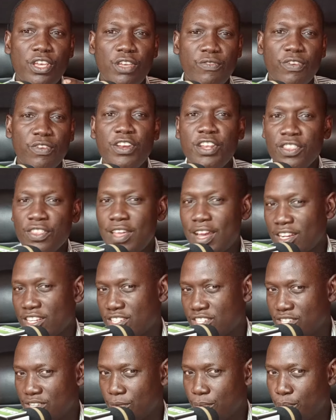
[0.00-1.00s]
even in
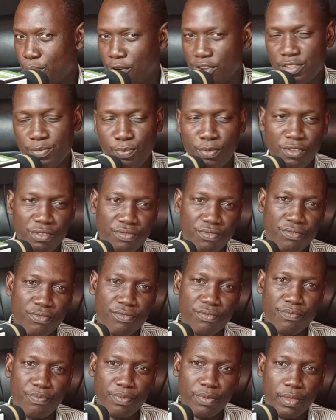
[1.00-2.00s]
that press brief,
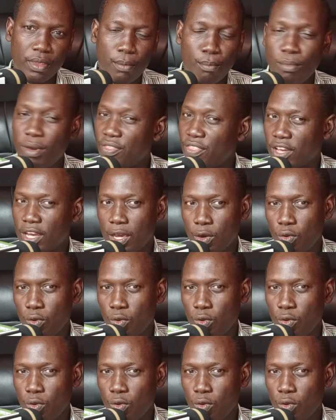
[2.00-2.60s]
Martha